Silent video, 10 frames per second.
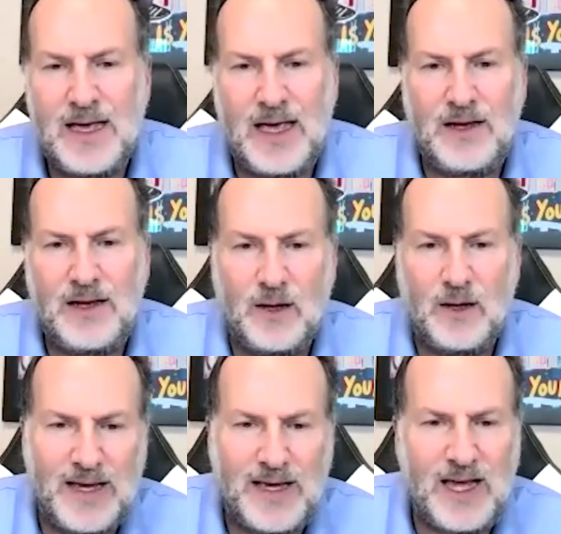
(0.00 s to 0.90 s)
And, you know,
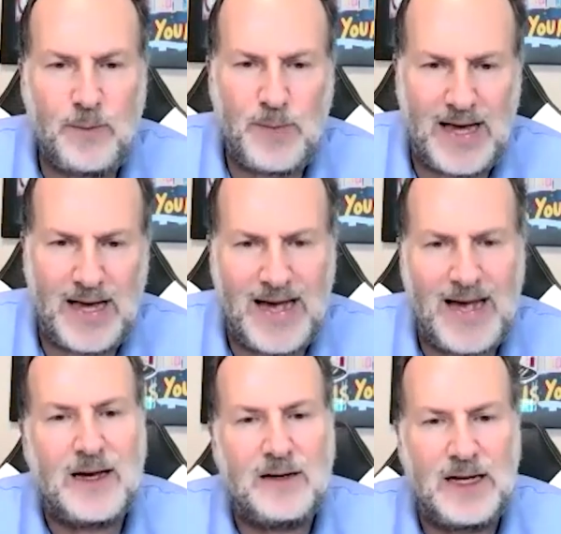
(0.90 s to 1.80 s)
by keeping
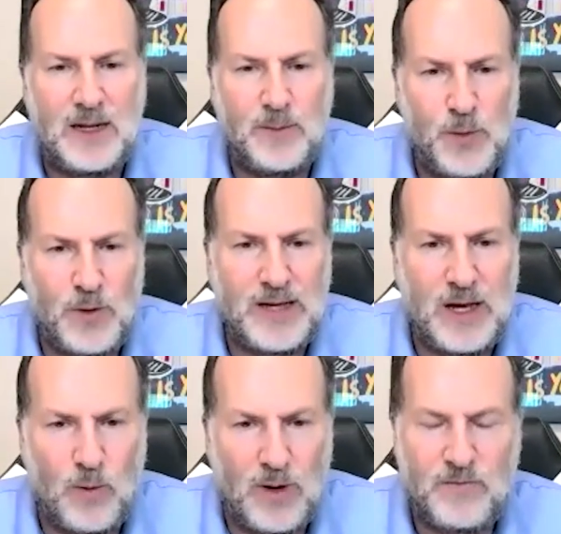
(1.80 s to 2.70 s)
at it and putting
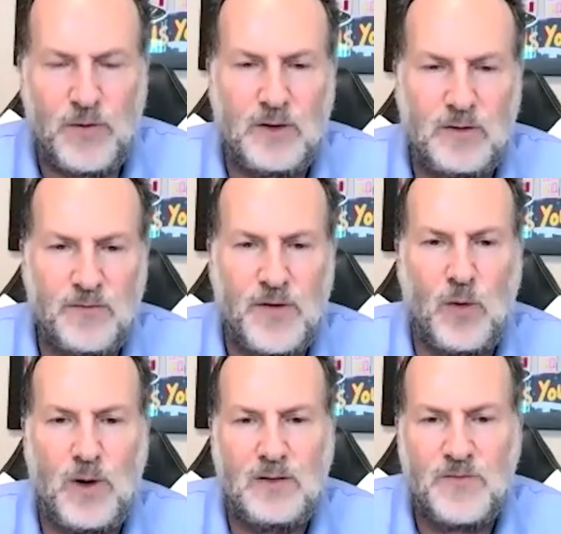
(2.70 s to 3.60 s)
that one foot and
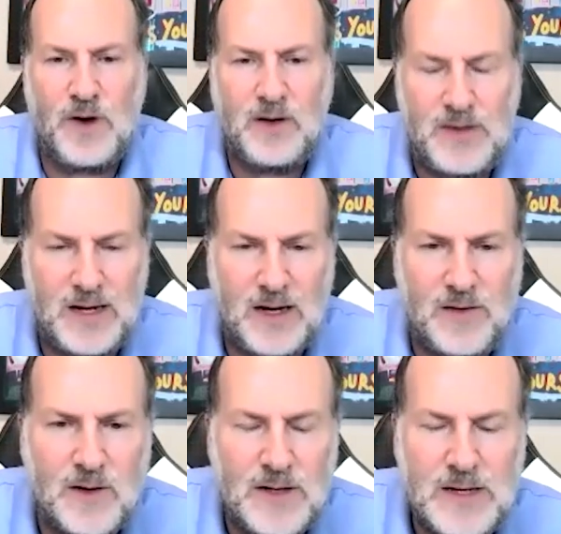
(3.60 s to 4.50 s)
forward in front of the
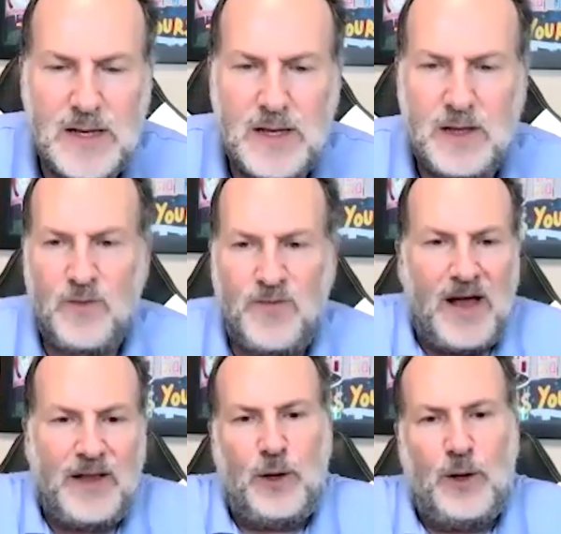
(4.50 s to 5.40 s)
other, you
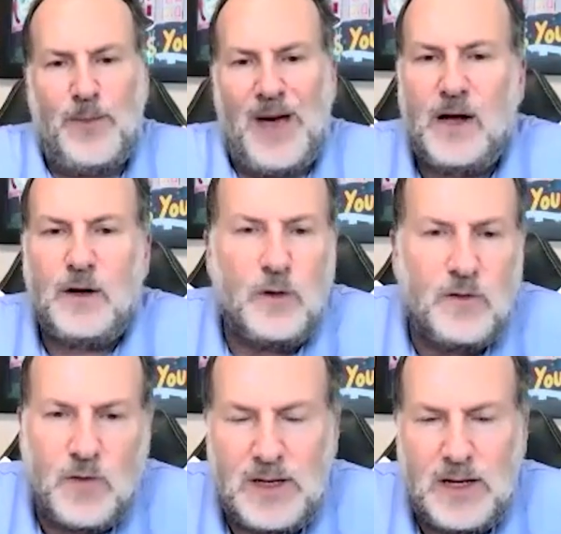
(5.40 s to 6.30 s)
finally look back
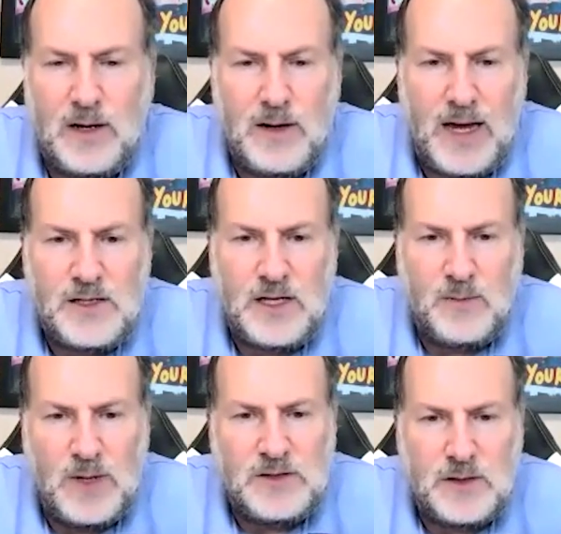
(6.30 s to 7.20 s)
over a year,
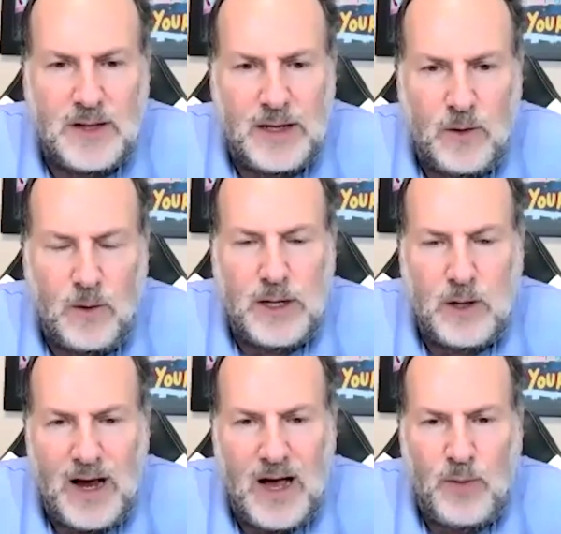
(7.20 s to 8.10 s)
eighteen months, you're like, holy
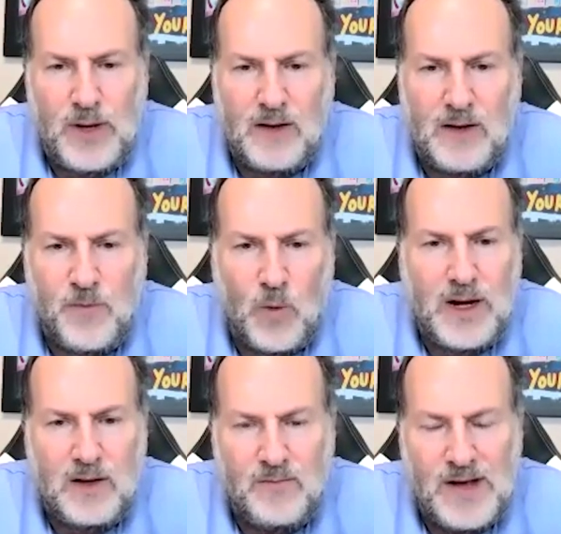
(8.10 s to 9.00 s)
crap, we got
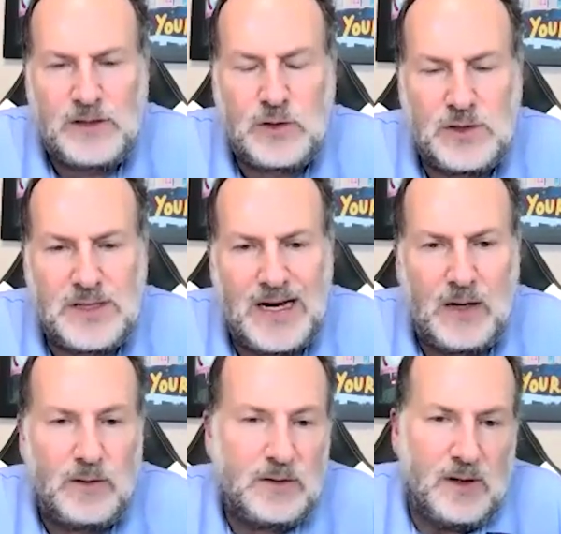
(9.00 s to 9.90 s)
forty investors
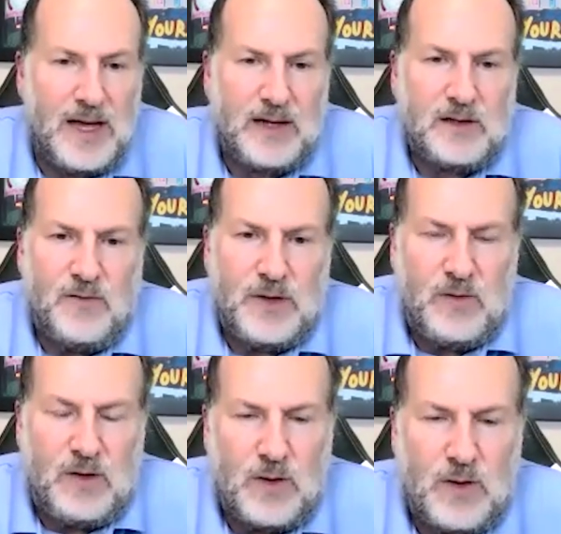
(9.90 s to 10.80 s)
now. And collectively,
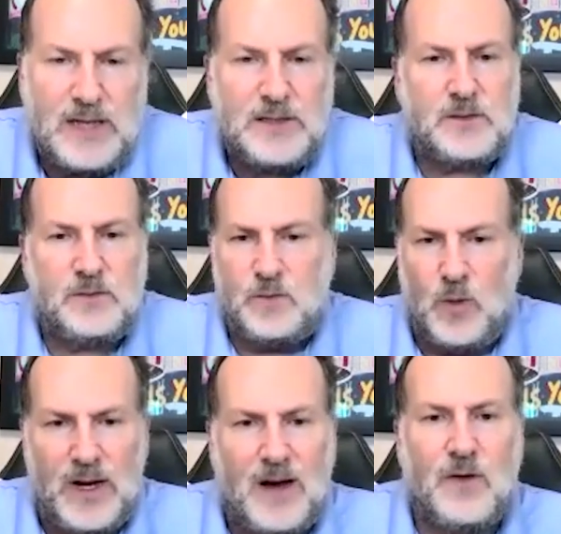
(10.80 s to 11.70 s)
we've raised
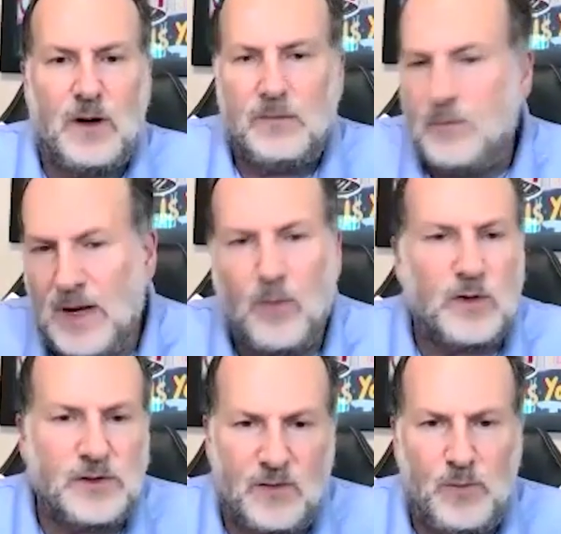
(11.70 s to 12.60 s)
whatever
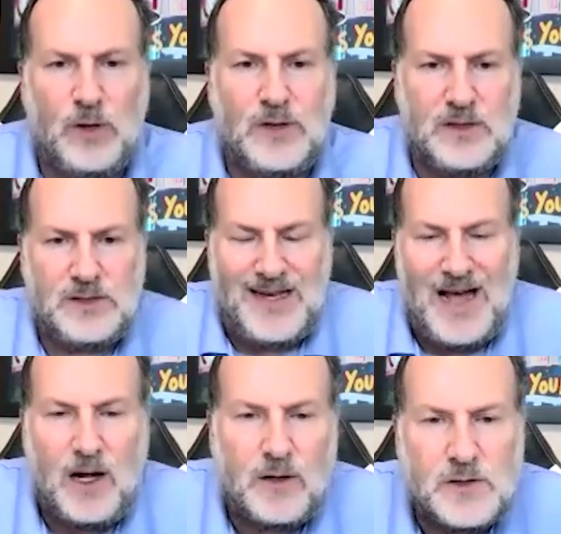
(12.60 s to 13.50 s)
numbers of millions of
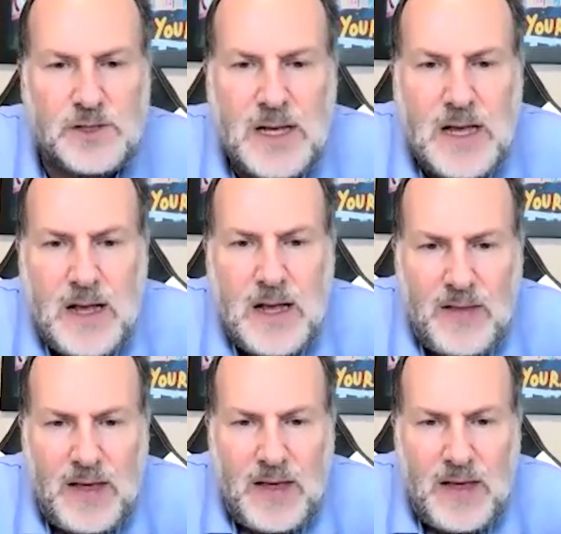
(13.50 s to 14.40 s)
dollars
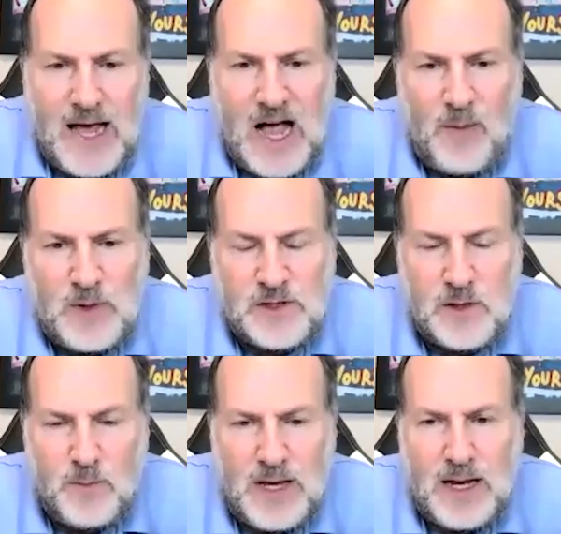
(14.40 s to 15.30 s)
that that happens
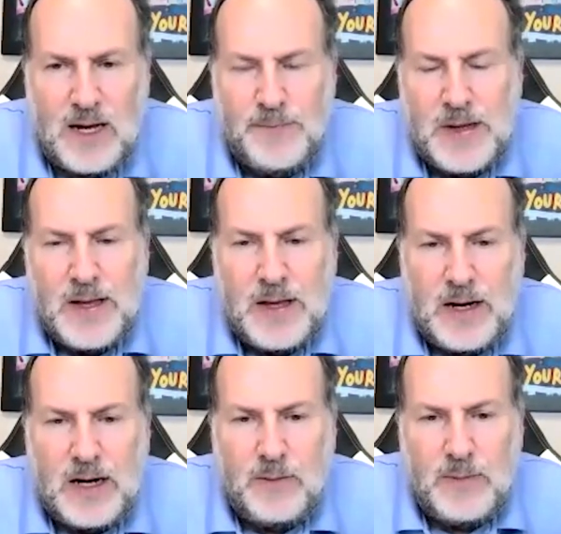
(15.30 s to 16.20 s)
to be.
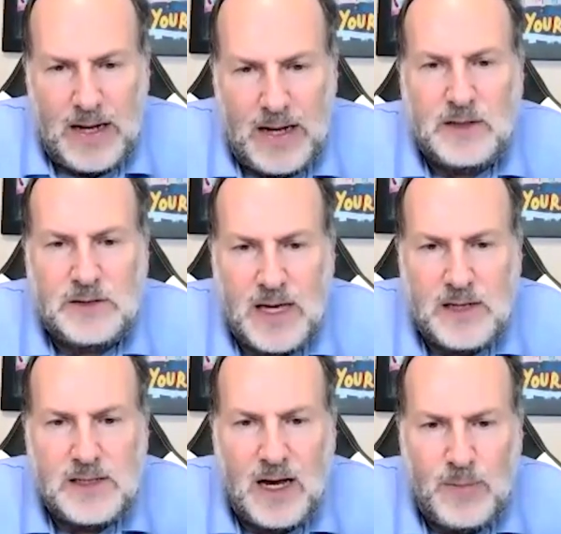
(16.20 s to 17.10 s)
Uh, and like you
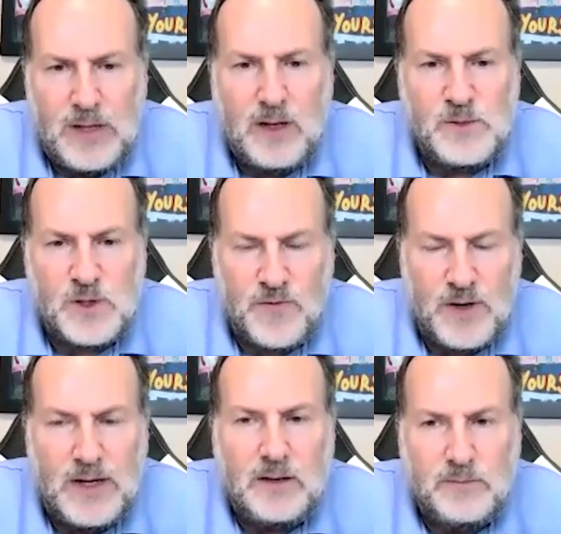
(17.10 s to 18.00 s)
said, time becomes your
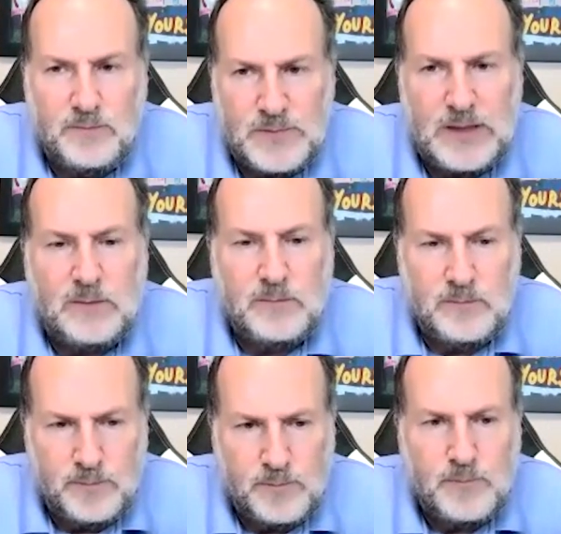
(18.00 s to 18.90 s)
friend. You know,
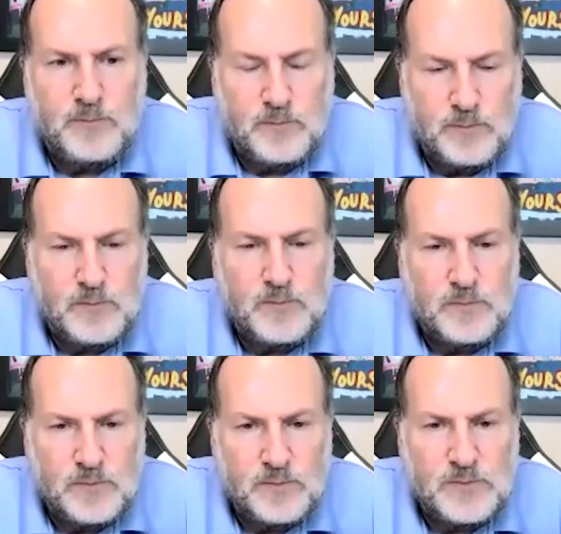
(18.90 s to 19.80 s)

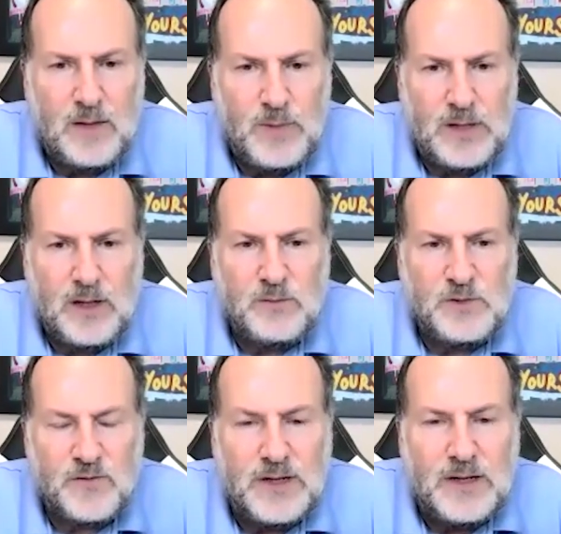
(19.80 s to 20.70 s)
time becomes
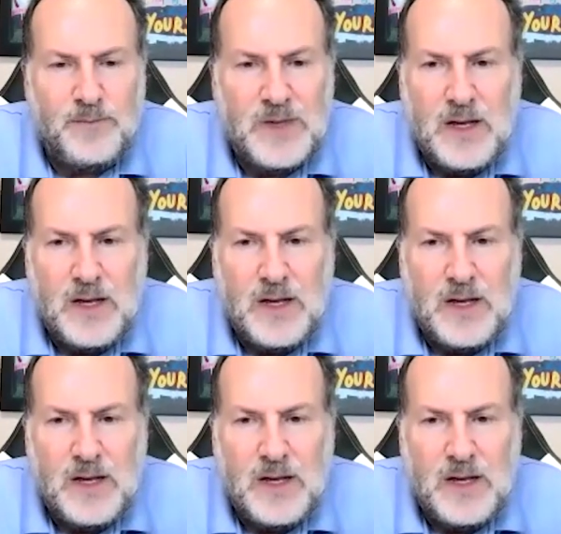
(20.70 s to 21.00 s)
your friend.